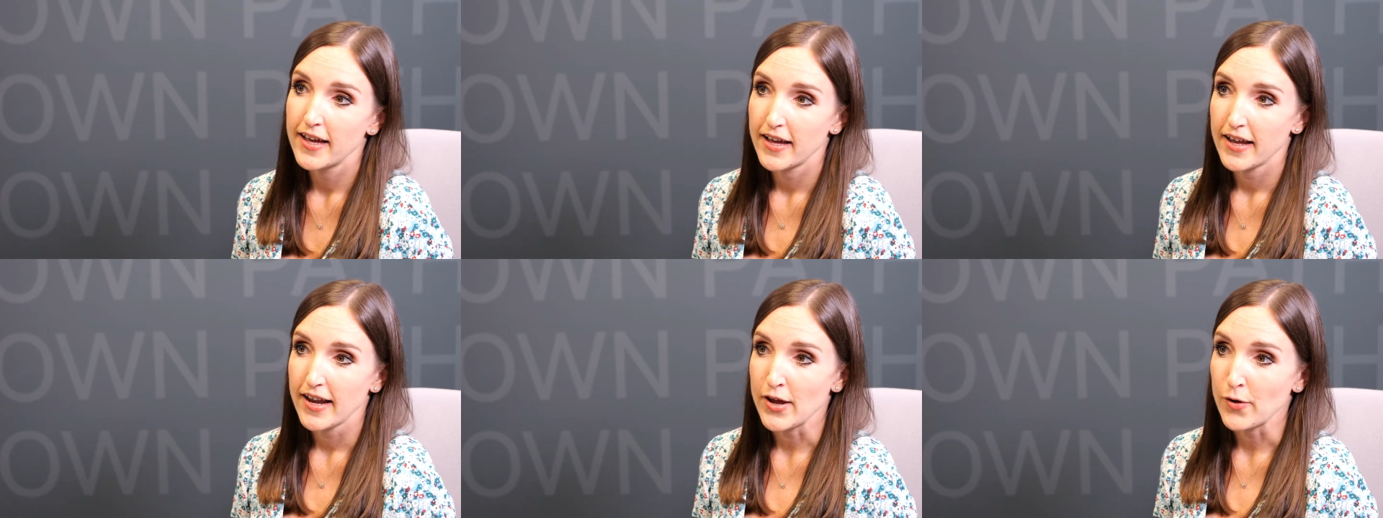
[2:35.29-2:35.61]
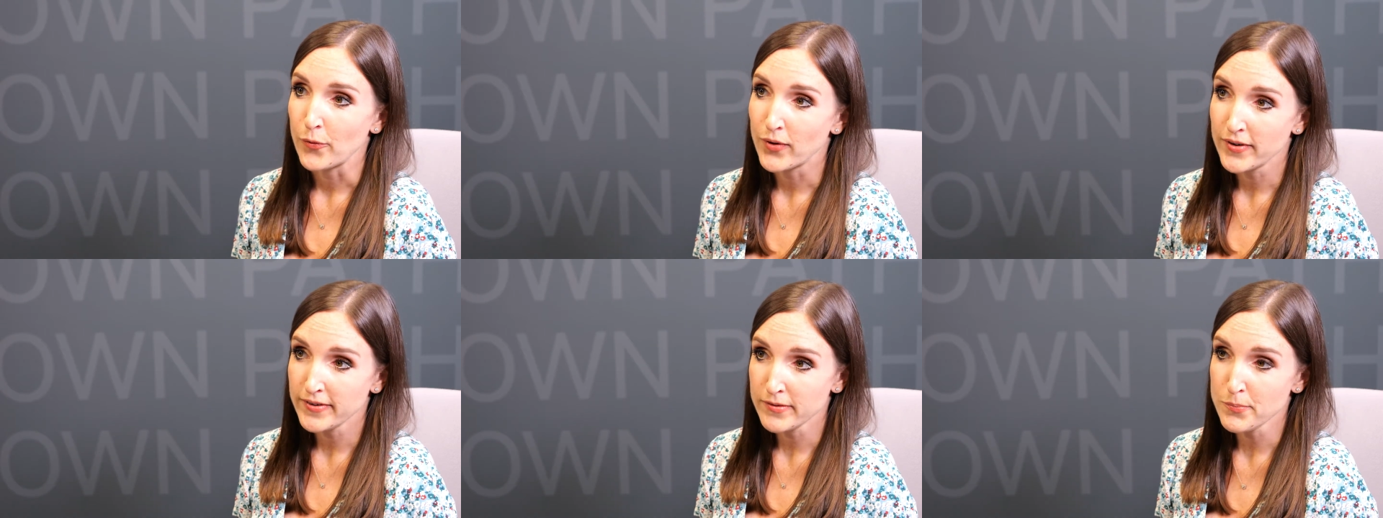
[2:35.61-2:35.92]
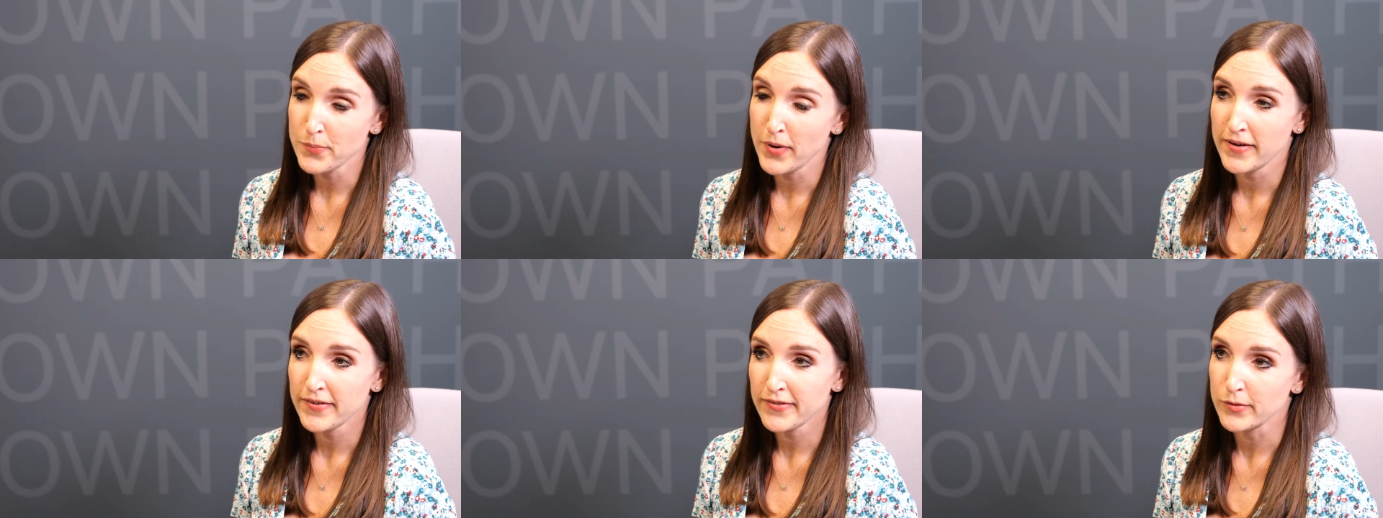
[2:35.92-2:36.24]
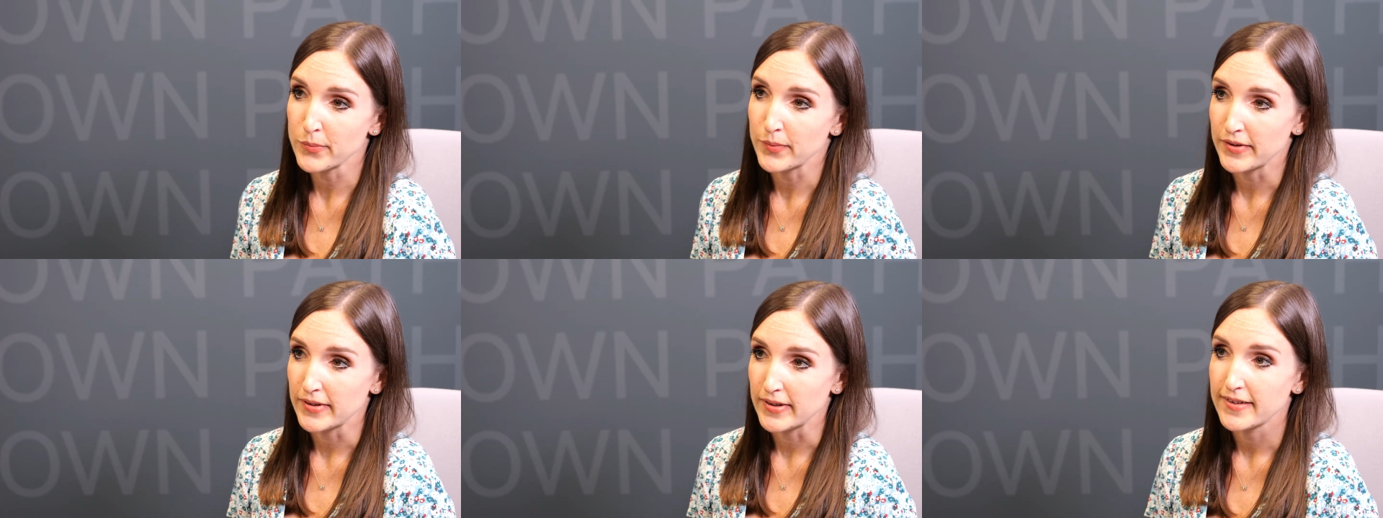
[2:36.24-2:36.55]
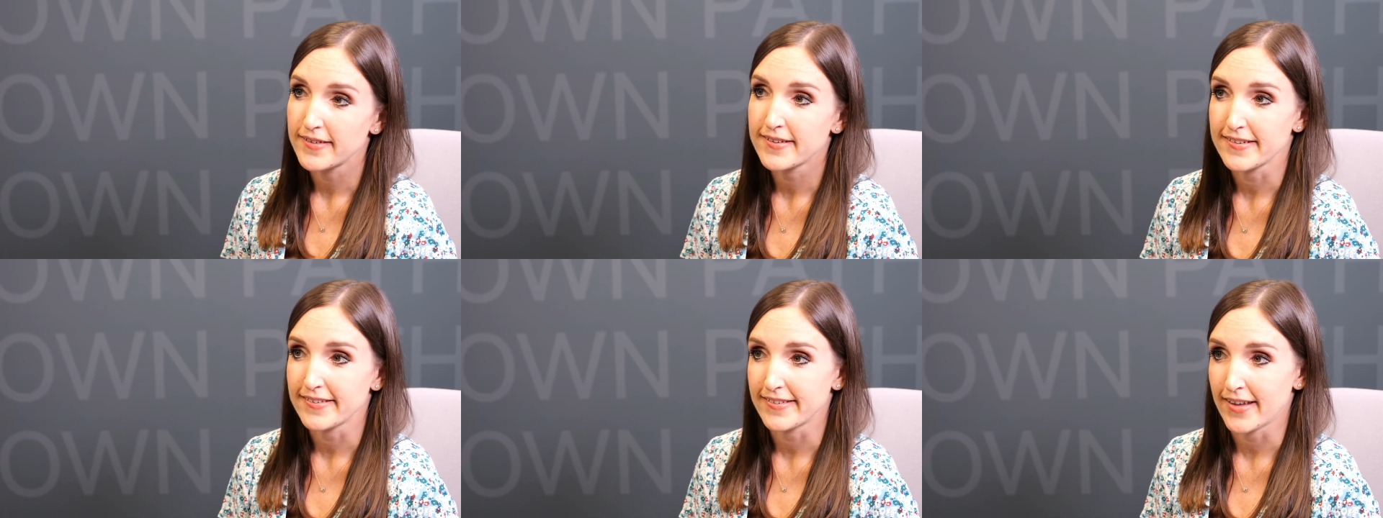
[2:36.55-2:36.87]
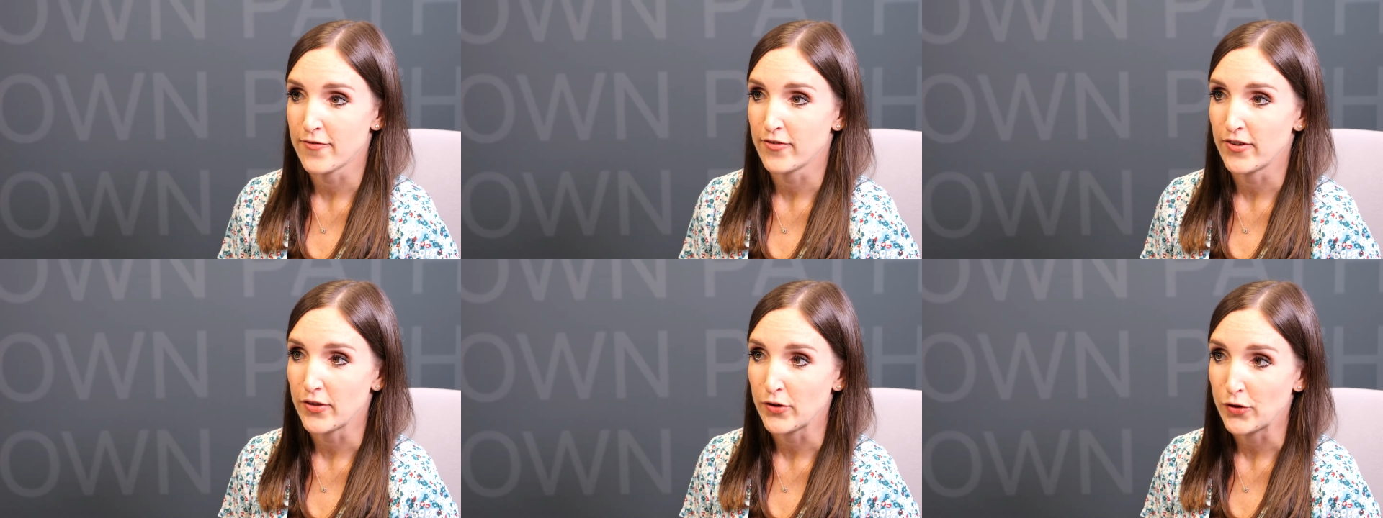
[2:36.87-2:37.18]
It wasn't possible to
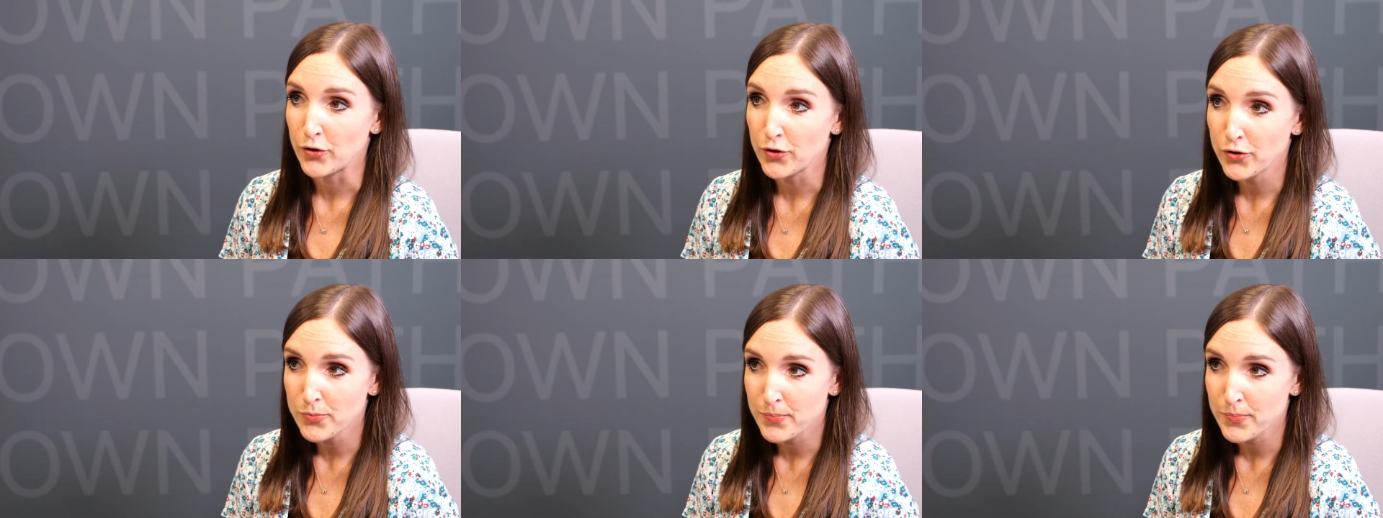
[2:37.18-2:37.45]
sever the good